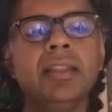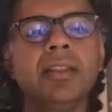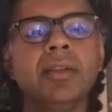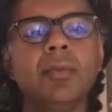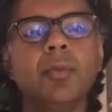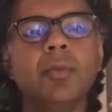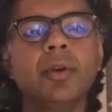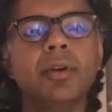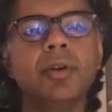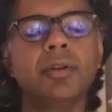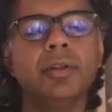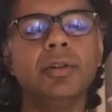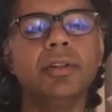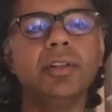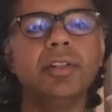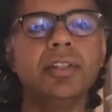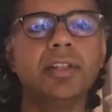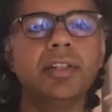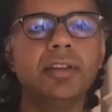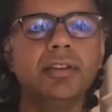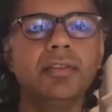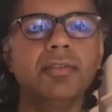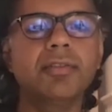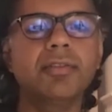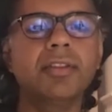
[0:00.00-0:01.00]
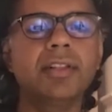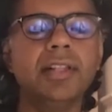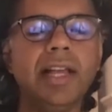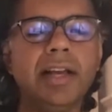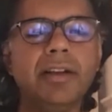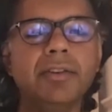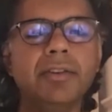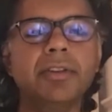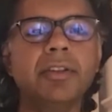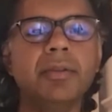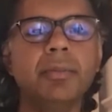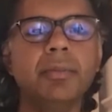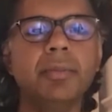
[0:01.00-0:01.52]
the world of
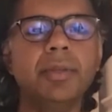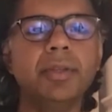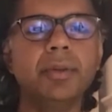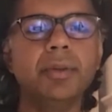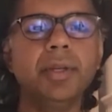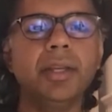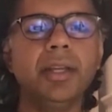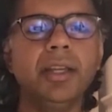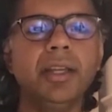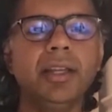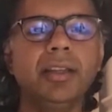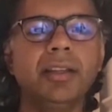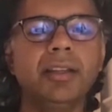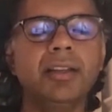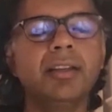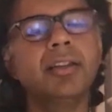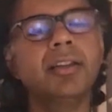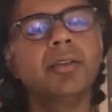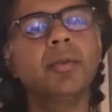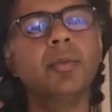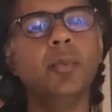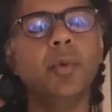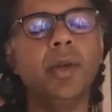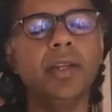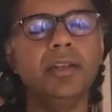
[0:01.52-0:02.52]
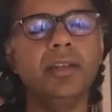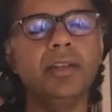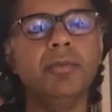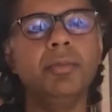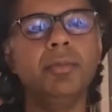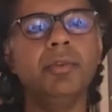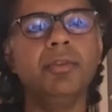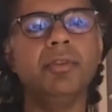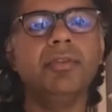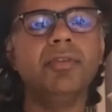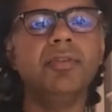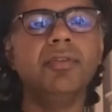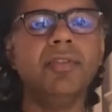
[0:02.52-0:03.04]
cloud computing, when you
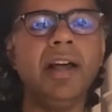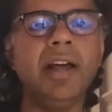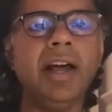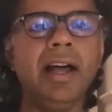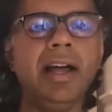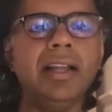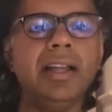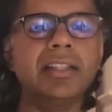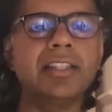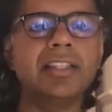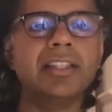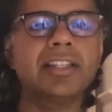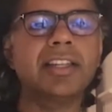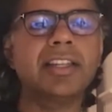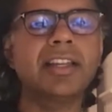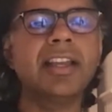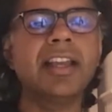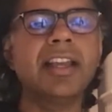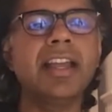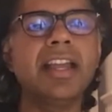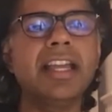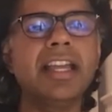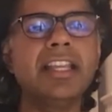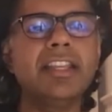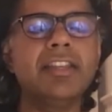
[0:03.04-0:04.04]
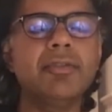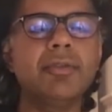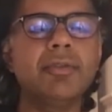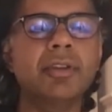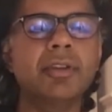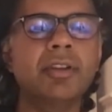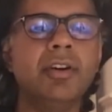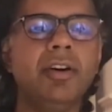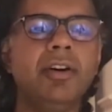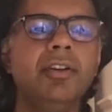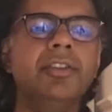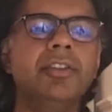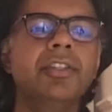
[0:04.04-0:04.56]
move fast, you can
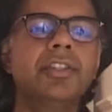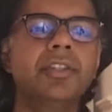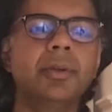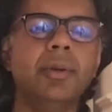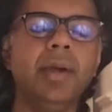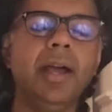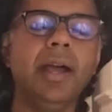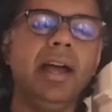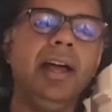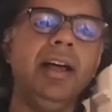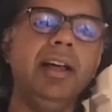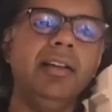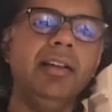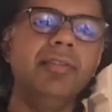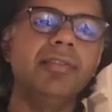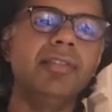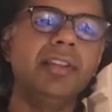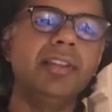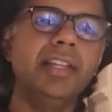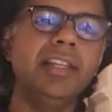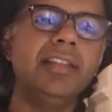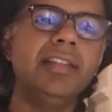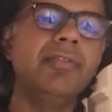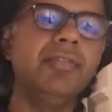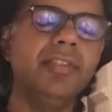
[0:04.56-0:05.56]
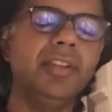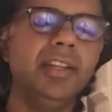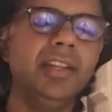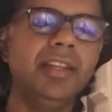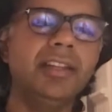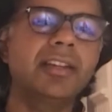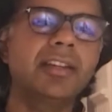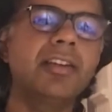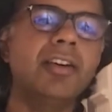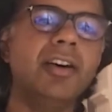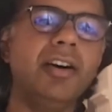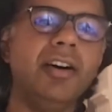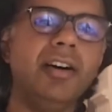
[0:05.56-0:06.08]
also have infinite
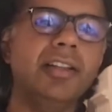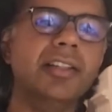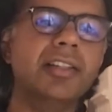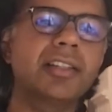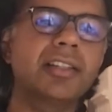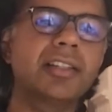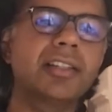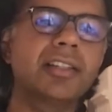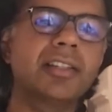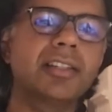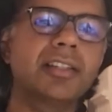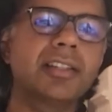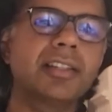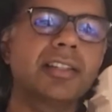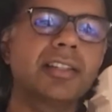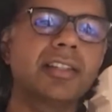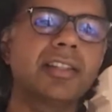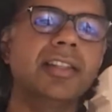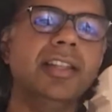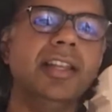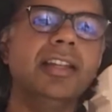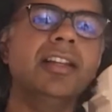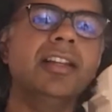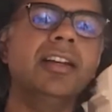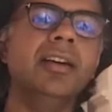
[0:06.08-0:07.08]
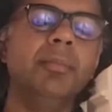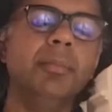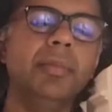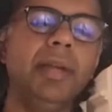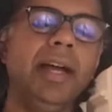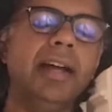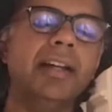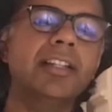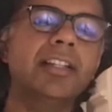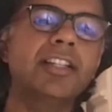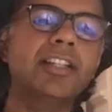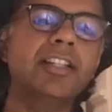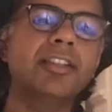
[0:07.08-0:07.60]
costs that come
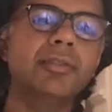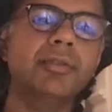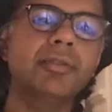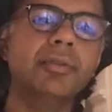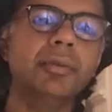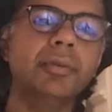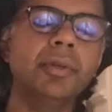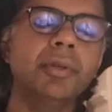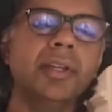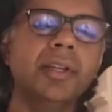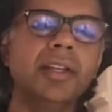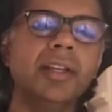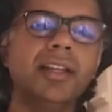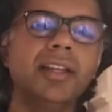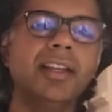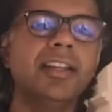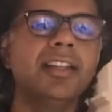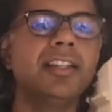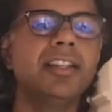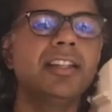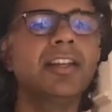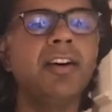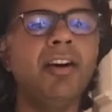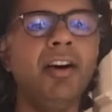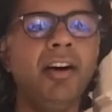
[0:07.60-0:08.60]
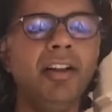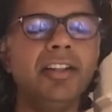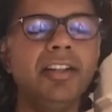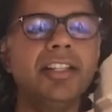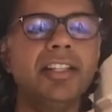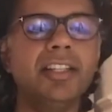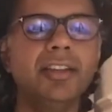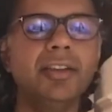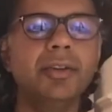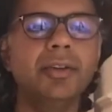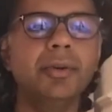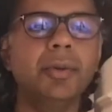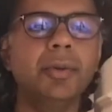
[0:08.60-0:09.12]
back to haunt
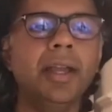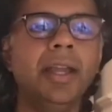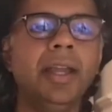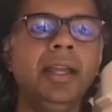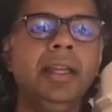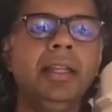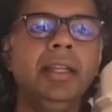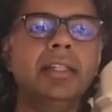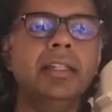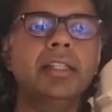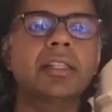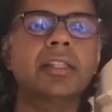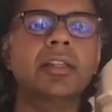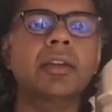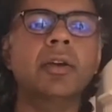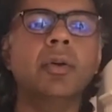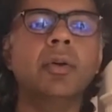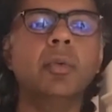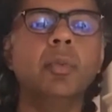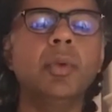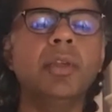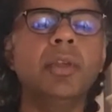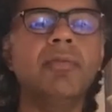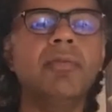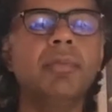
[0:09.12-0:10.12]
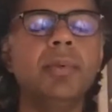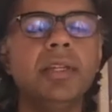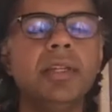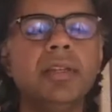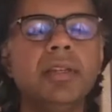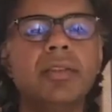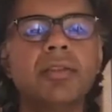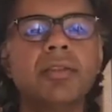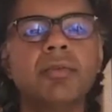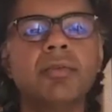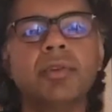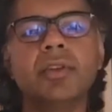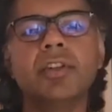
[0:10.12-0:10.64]
you. And so we've been
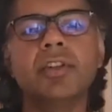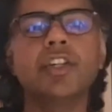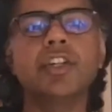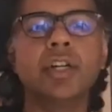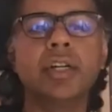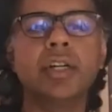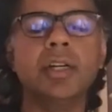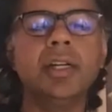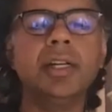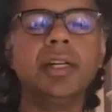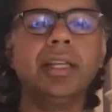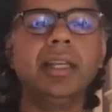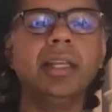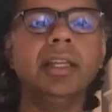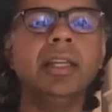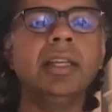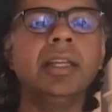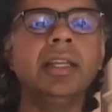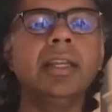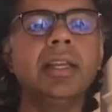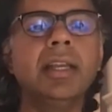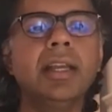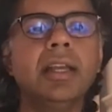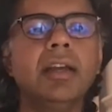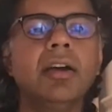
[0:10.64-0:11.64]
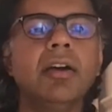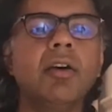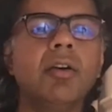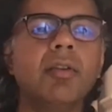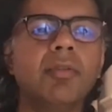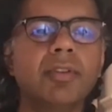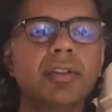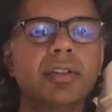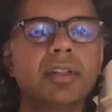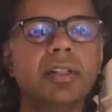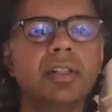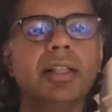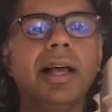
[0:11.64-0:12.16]
through a journey over
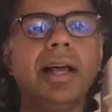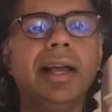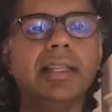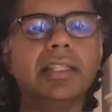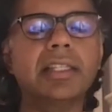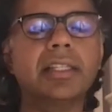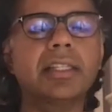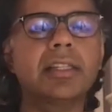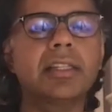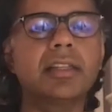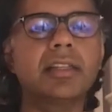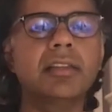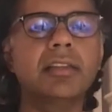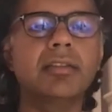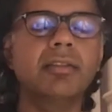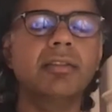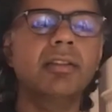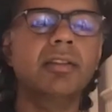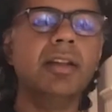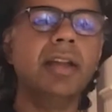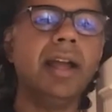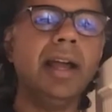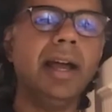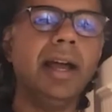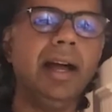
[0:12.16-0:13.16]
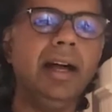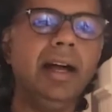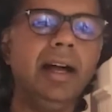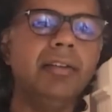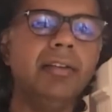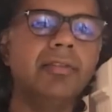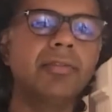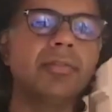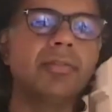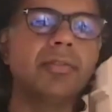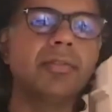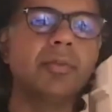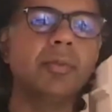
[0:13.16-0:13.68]
the last year and a
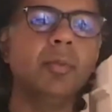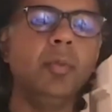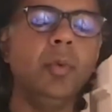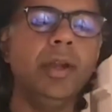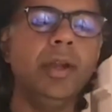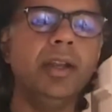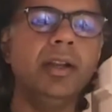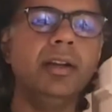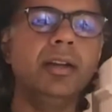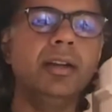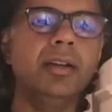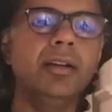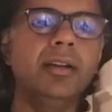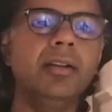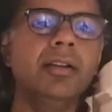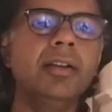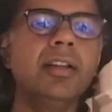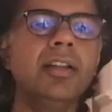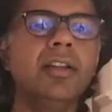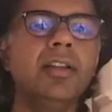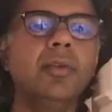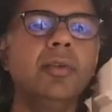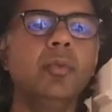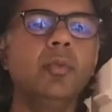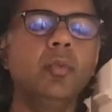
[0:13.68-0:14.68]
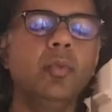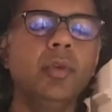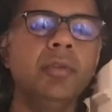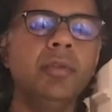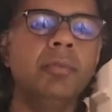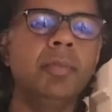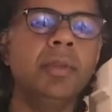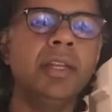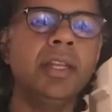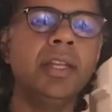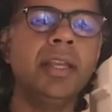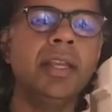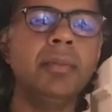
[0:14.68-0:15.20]
half where we've
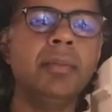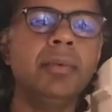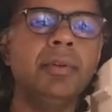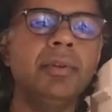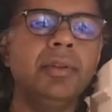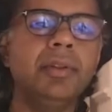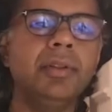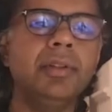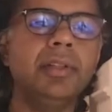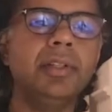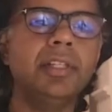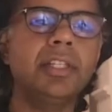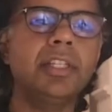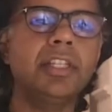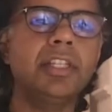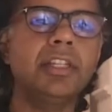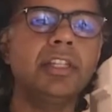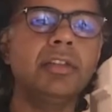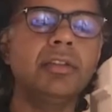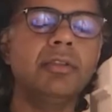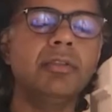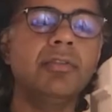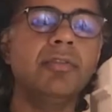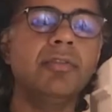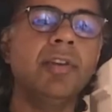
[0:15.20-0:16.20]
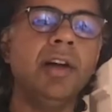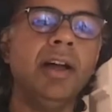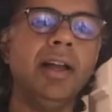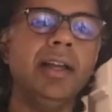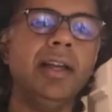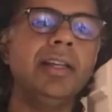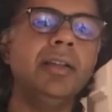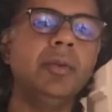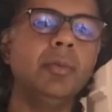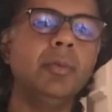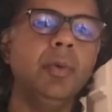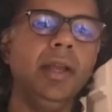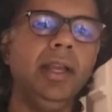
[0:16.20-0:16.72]
been able to find
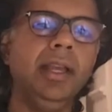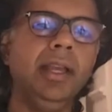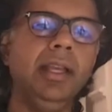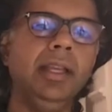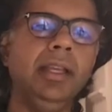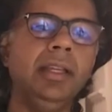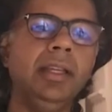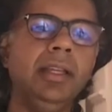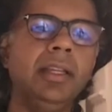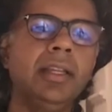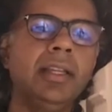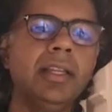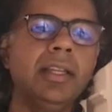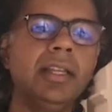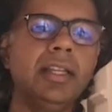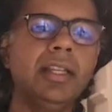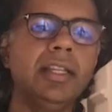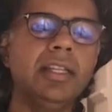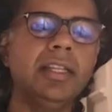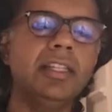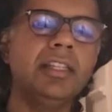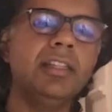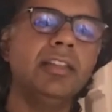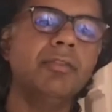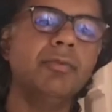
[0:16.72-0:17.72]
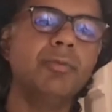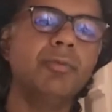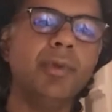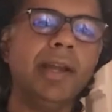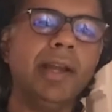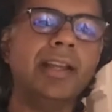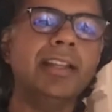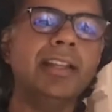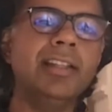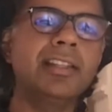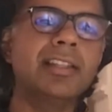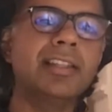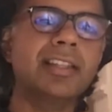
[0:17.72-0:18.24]
a way to
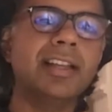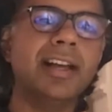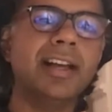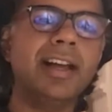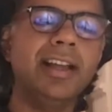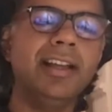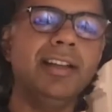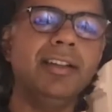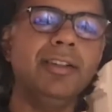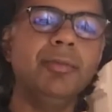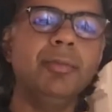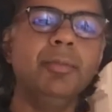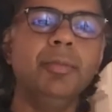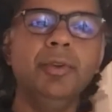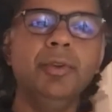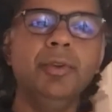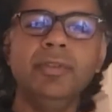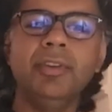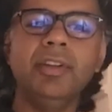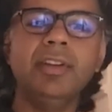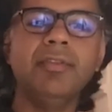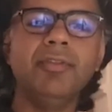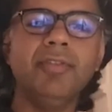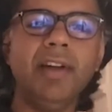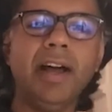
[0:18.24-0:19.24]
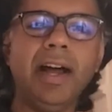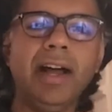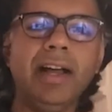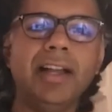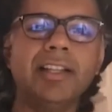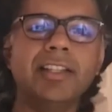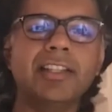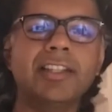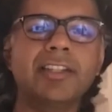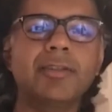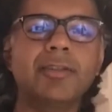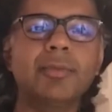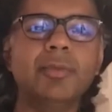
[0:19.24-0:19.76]
reconcile moving
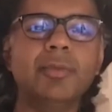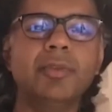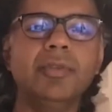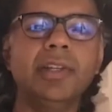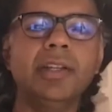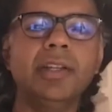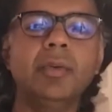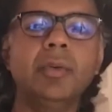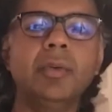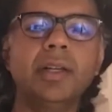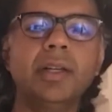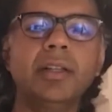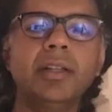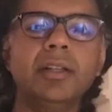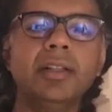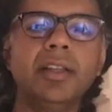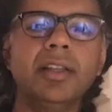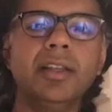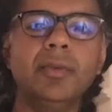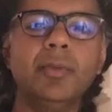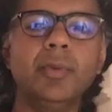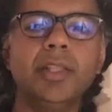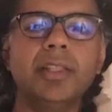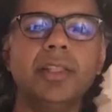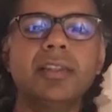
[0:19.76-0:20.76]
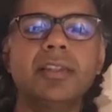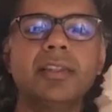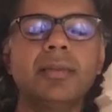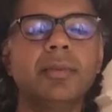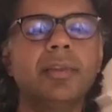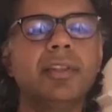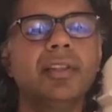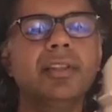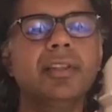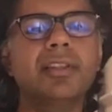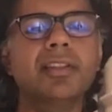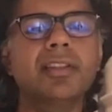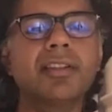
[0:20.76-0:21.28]
fast, moving quickly with some of
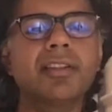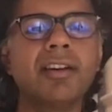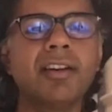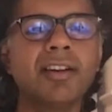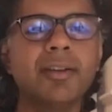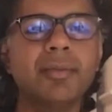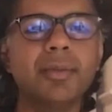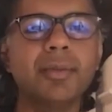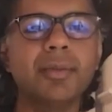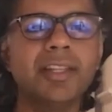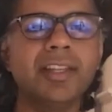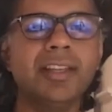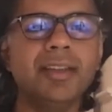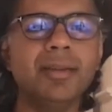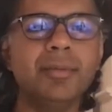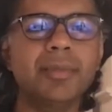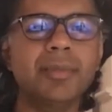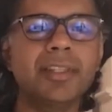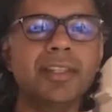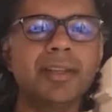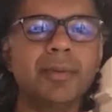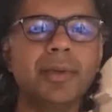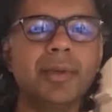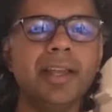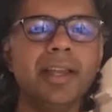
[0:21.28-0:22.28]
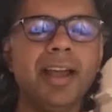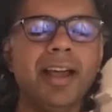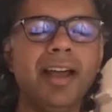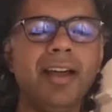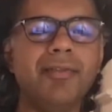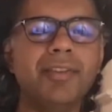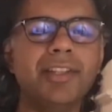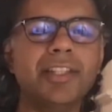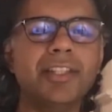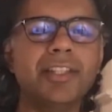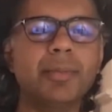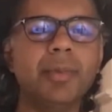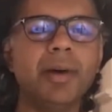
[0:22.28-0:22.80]
the startup teams that we have
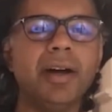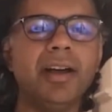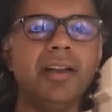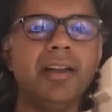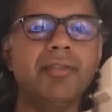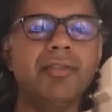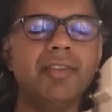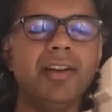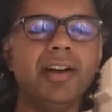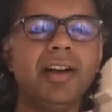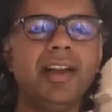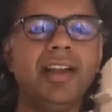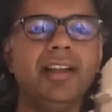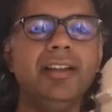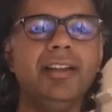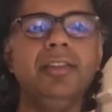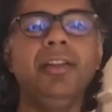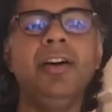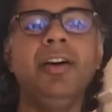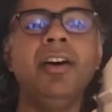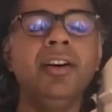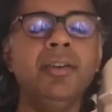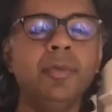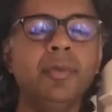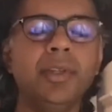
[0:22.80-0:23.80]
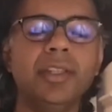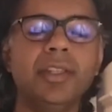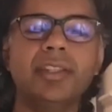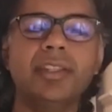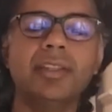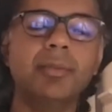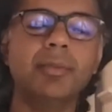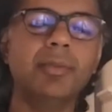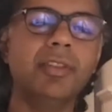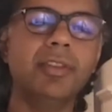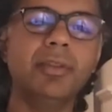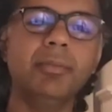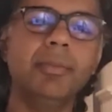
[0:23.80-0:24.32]
at Spotify, along with some
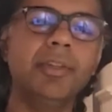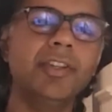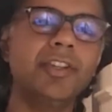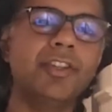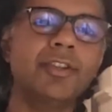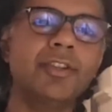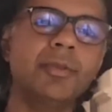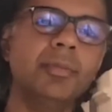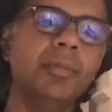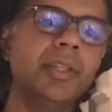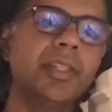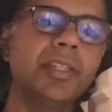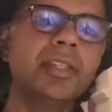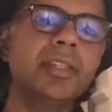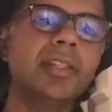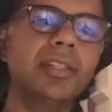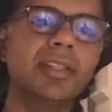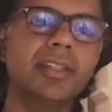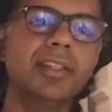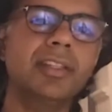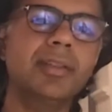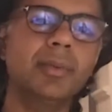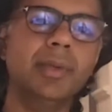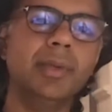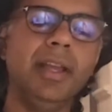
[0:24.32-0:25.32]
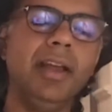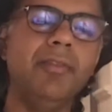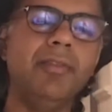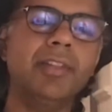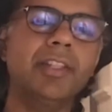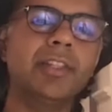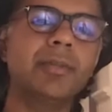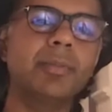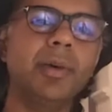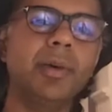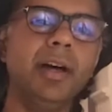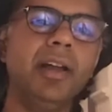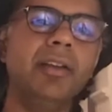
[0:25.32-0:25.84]
of the mature businesses we have at
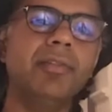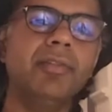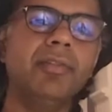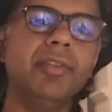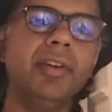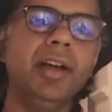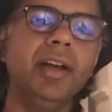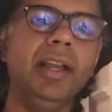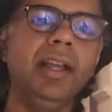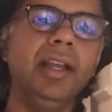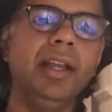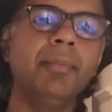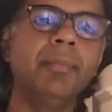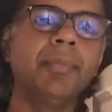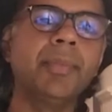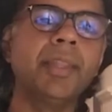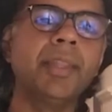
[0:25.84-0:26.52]
Spotify,